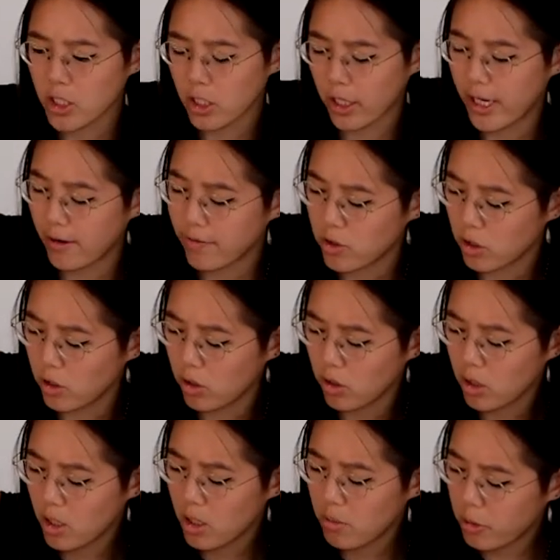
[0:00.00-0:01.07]
I have to
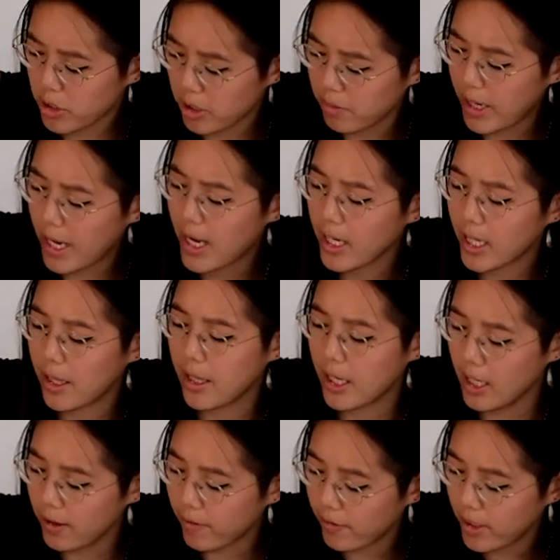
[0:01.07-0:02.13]
push it back and then
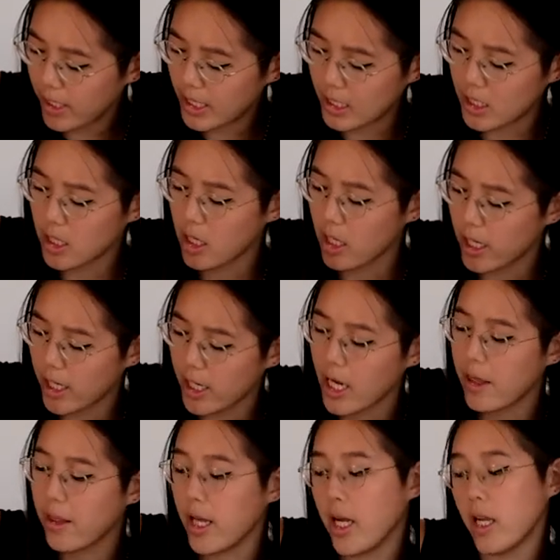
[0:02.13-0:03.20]
lift this and turn it
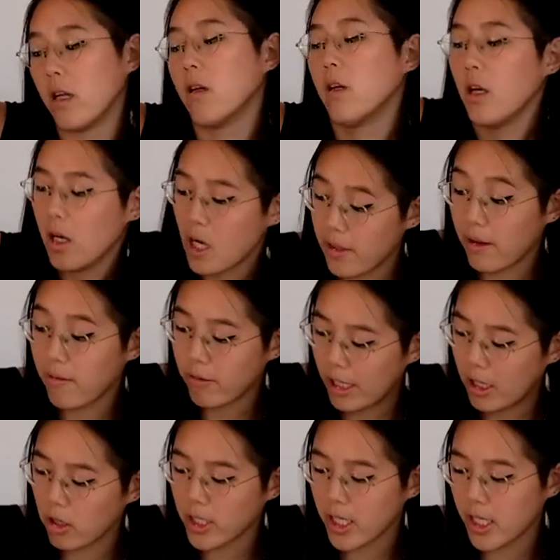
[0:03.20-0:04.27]
and then
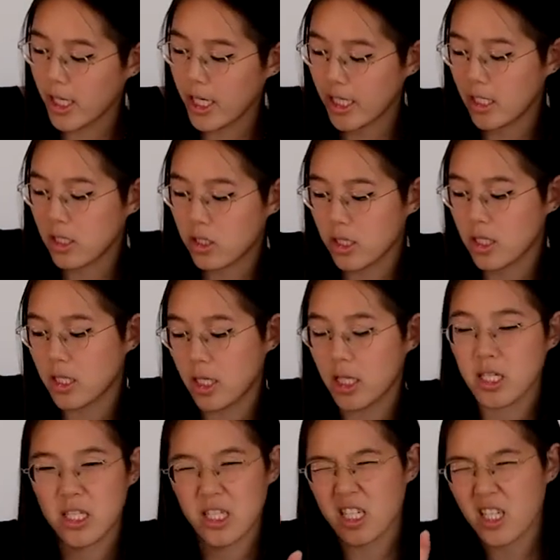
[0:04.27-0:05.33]
relock it, and it's just
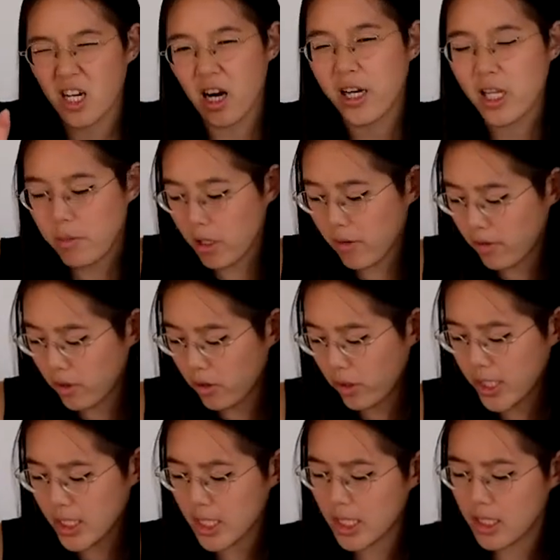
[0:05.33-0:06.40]
a tiny bit of an
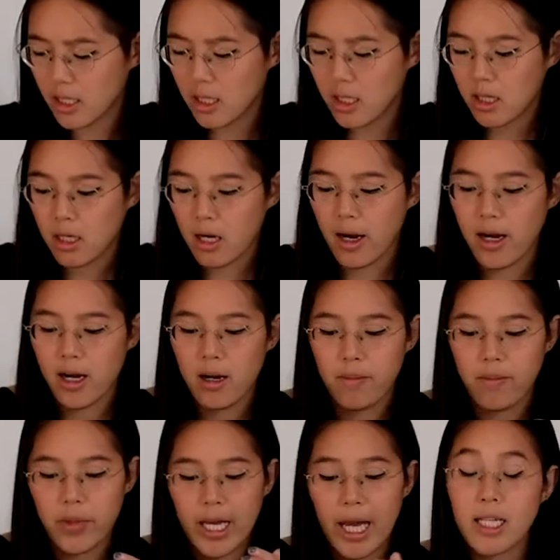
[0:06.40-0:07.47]
annoyance.
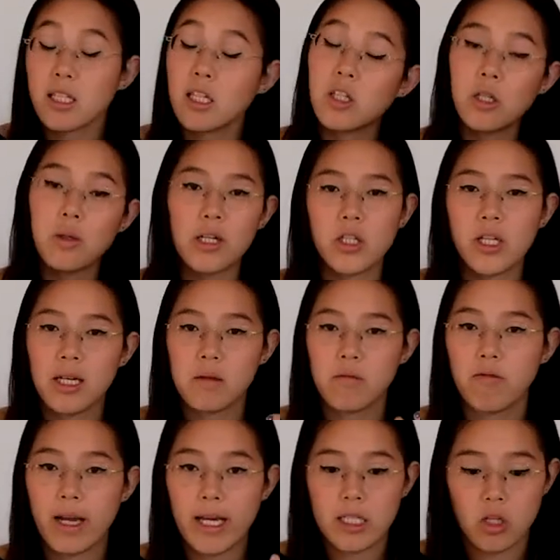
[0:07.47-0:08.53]
The X-T2 actually has a
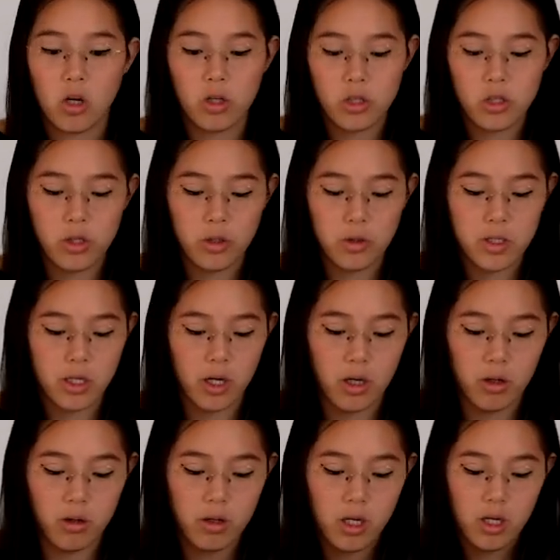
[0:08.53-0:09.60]
raised hot shoe, so